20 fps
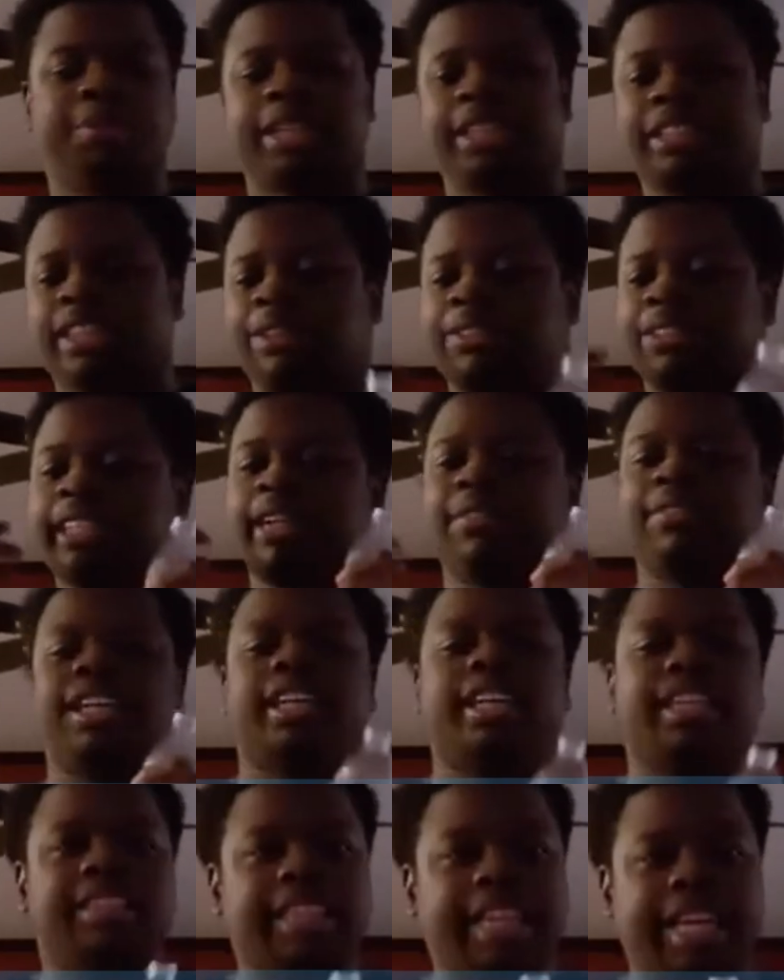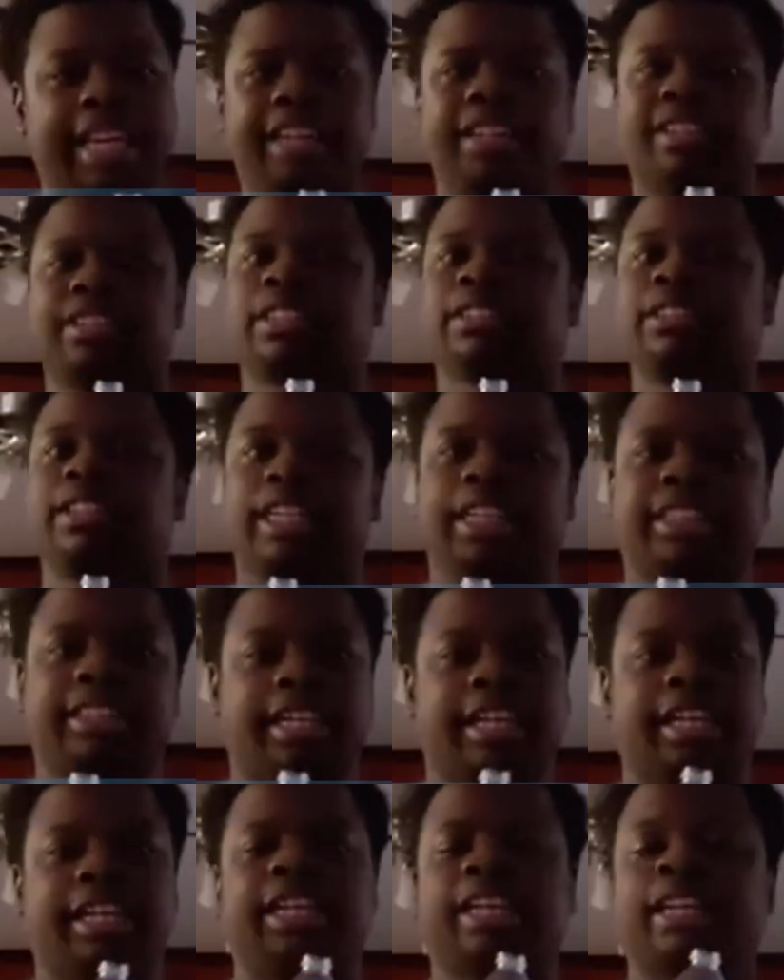because I was having a good day or something like
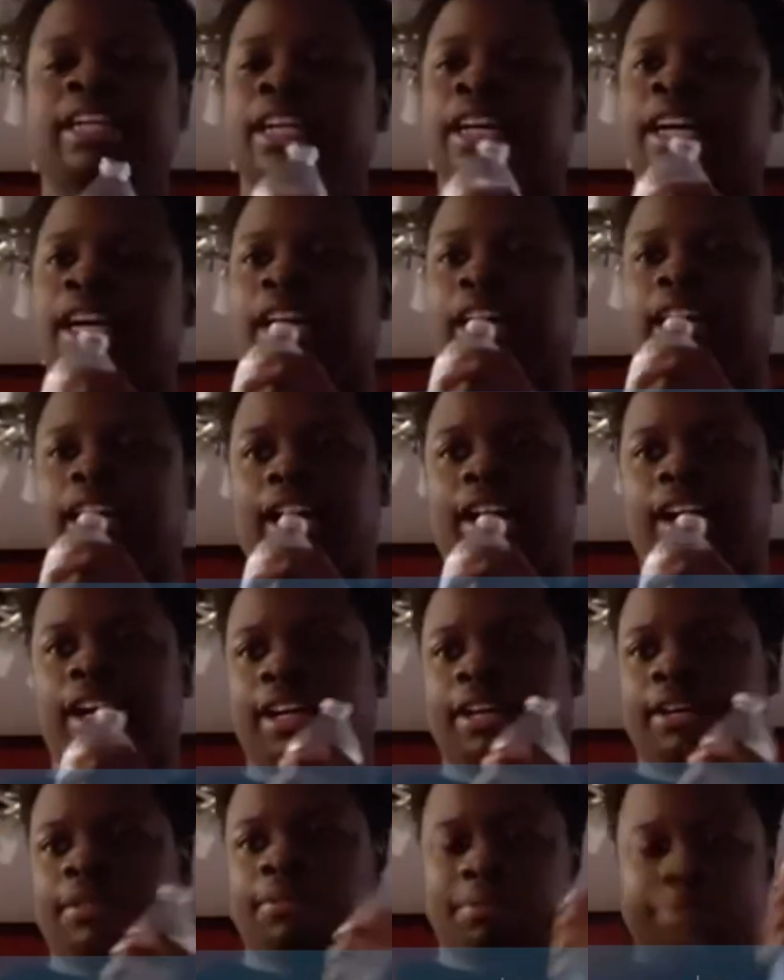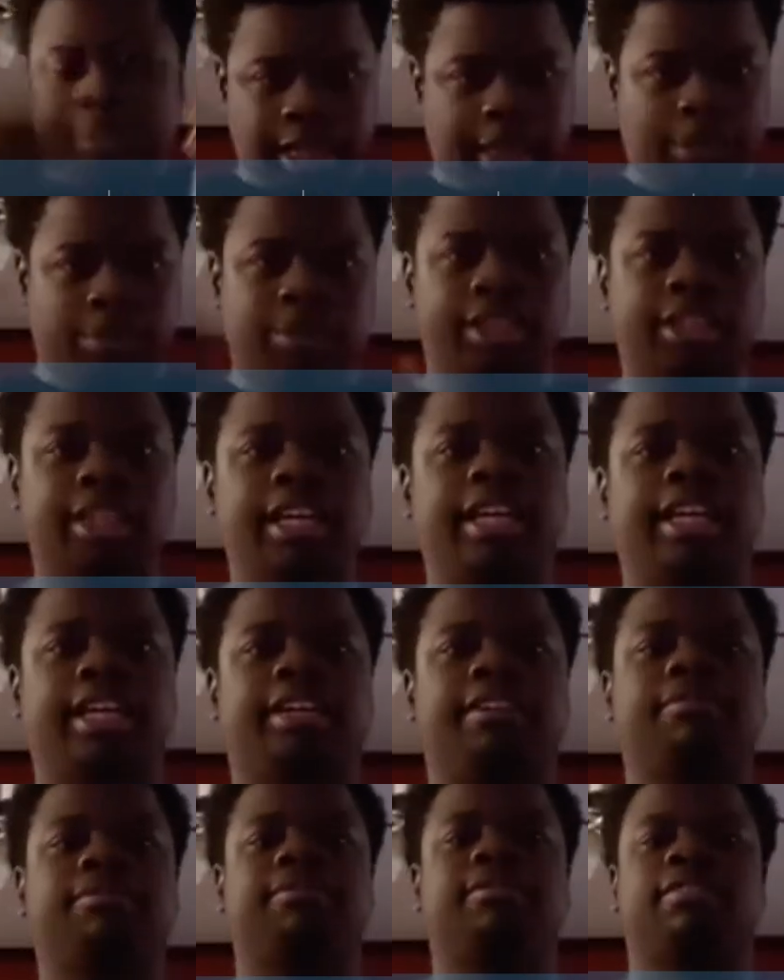that. I was
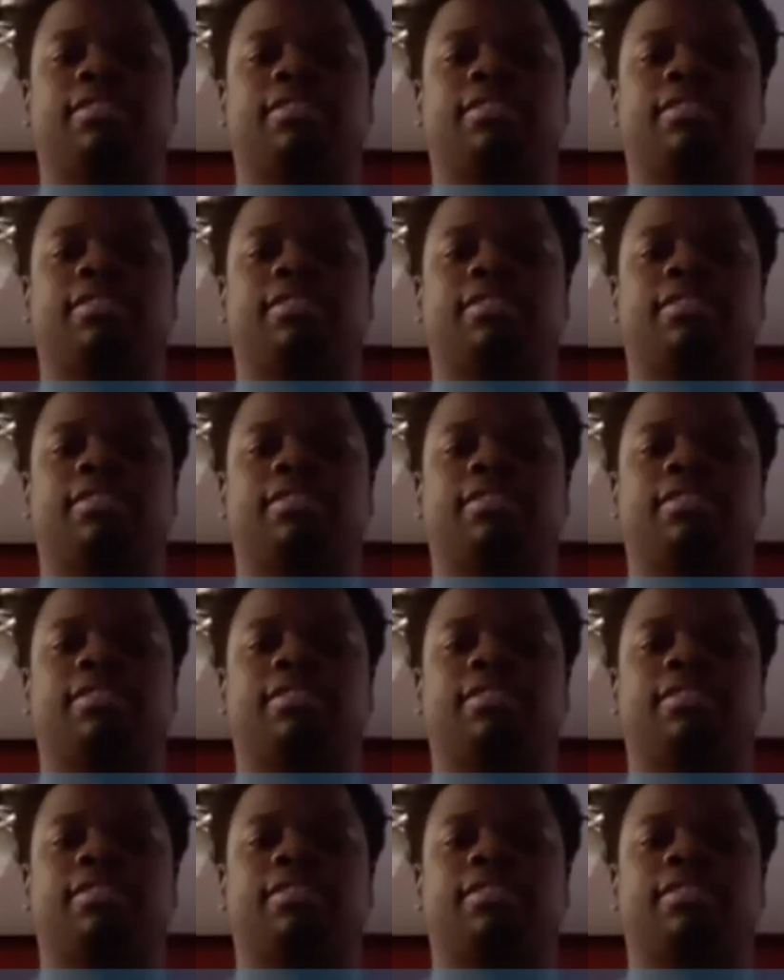good.